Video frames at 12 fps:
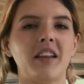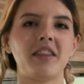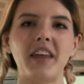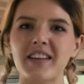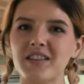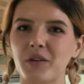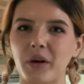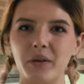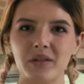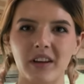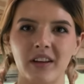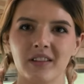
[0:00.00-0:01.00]
That's a gross
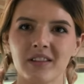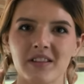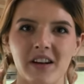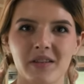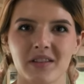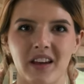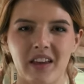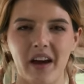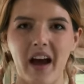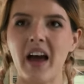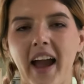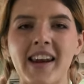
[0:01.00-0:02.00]
sentence, don't say
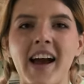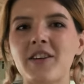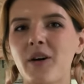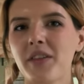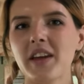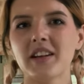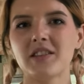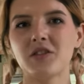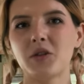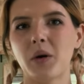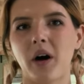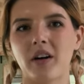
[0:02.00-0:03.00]
that. And I don't think it's
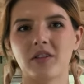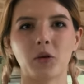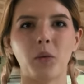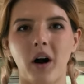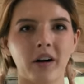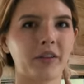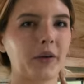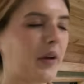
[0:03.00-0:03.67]
too hard to walk through